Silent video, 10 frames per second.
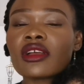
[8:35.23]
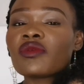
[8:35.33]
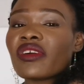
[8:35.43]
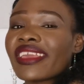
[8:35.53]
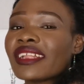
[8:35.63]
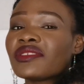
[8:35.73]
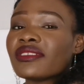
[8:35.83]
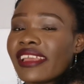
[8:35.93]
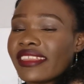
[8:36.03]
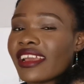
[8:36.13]
don't forget
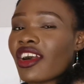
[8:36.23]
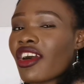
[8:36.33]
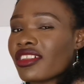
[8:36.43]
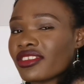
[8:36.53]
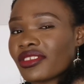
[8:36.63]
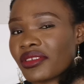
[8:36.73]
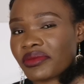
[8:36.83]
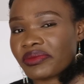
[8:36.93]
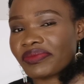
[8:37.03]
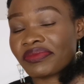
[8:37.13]
to learn their
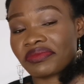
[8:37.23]
culture.